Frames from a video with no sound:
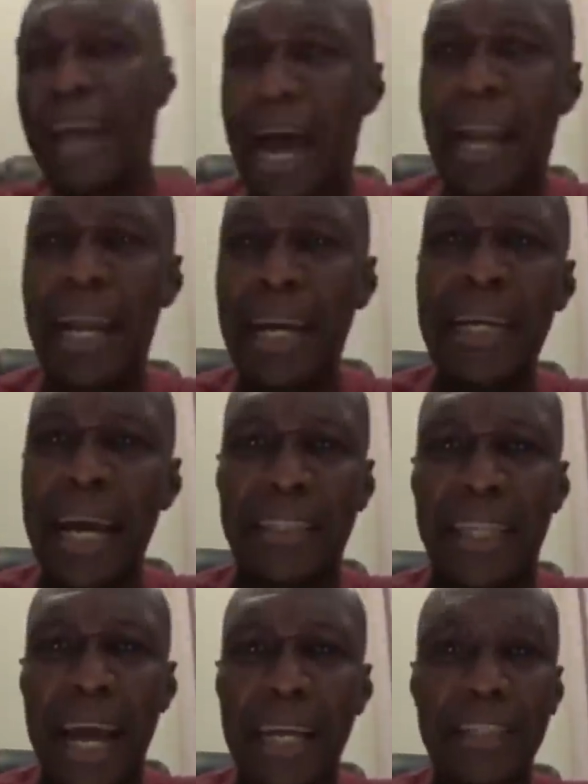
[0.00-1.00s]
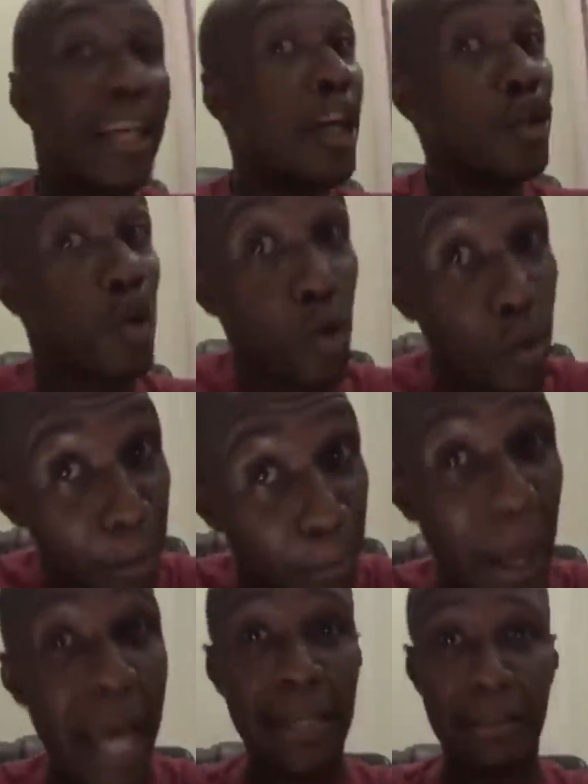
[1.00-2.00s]
telling the church to
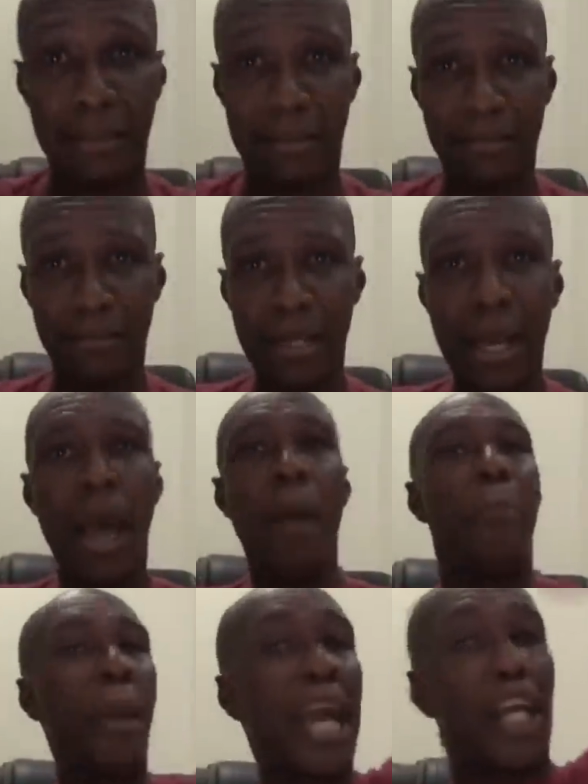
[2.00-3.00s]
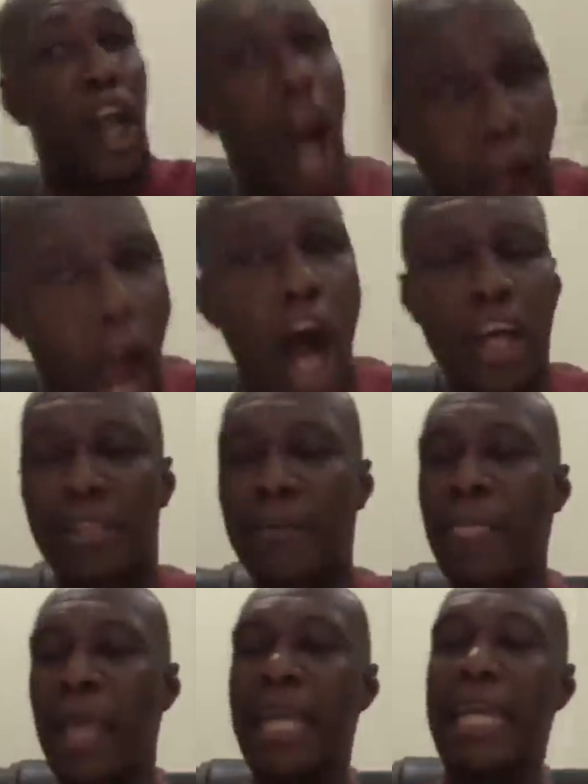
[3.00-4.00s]
repent?
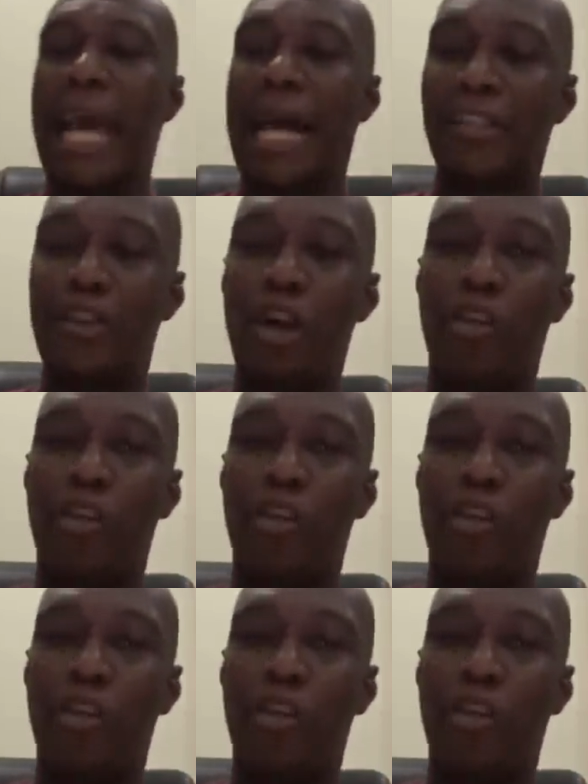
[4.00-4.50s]
Because he has